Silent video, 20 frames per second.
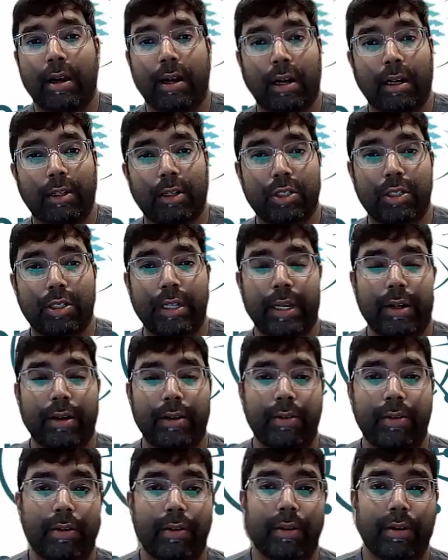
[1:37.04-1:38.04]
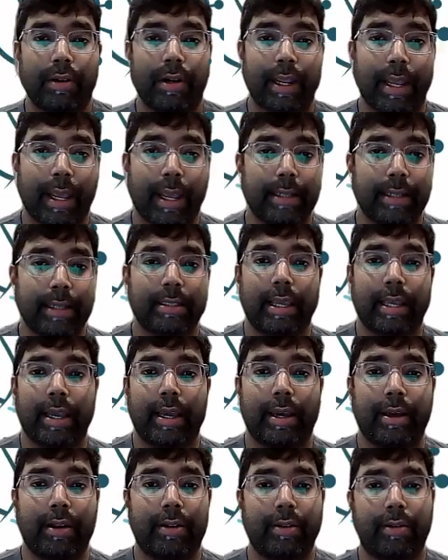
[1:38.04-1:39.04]
ultrasound or a CAT
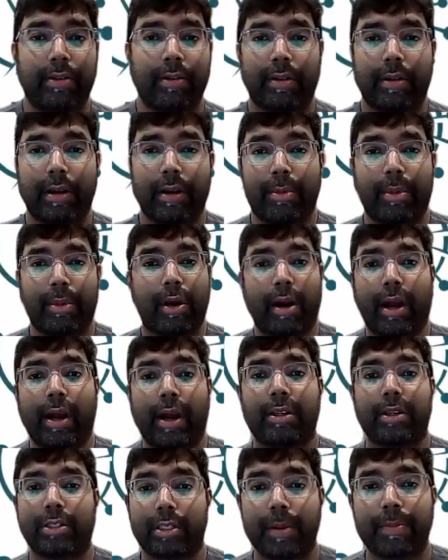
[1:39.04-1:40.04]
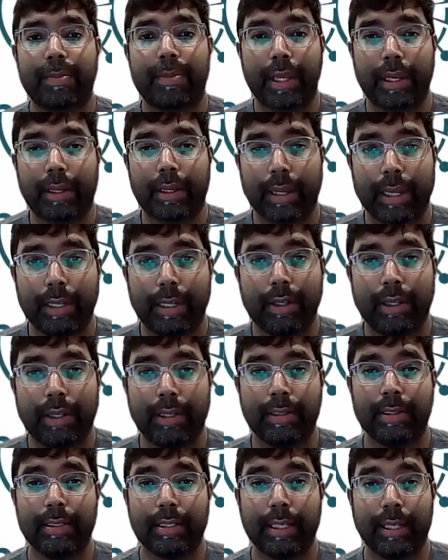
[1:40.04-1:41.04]
scan or MRI or something, and you
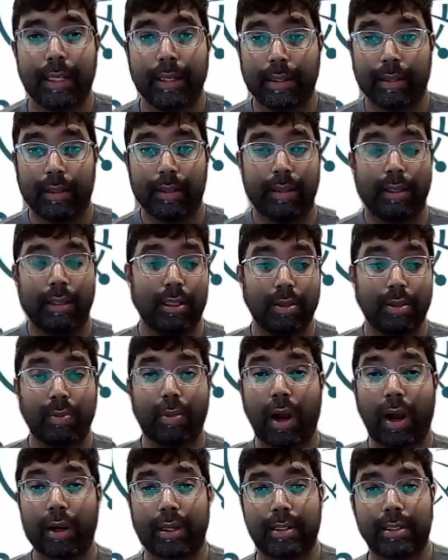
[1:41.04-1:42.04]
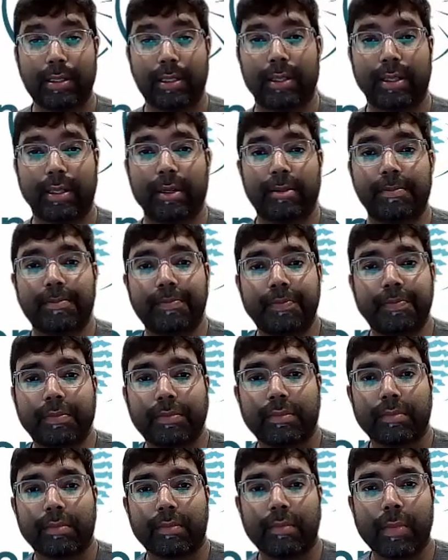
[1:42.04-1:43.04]
can see these pockets in there.
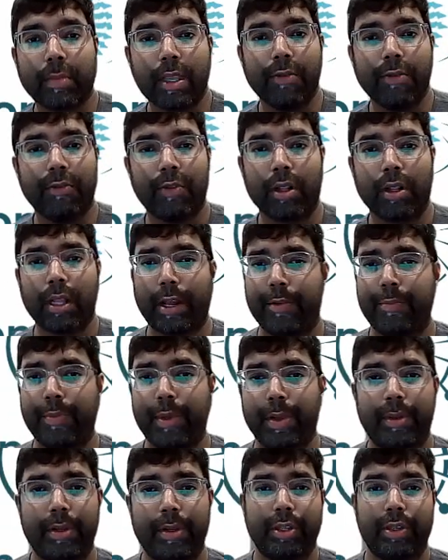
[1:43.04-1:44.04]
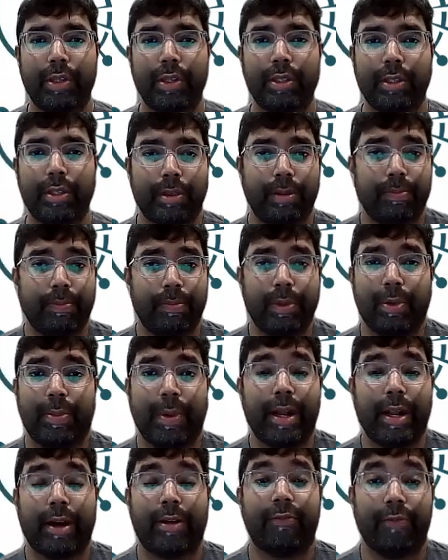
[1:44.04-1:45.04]
For a lot of people, you
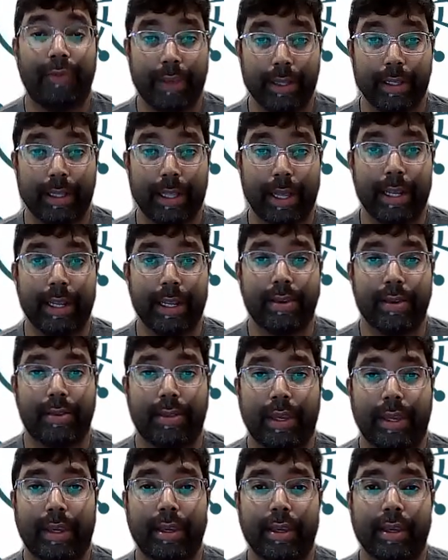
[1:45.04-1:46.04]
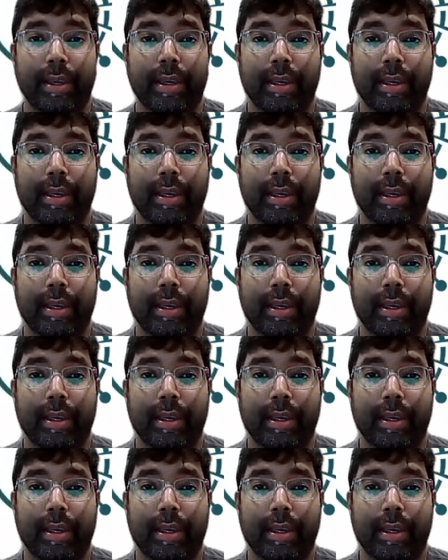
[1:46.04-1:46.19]
may not feel anything.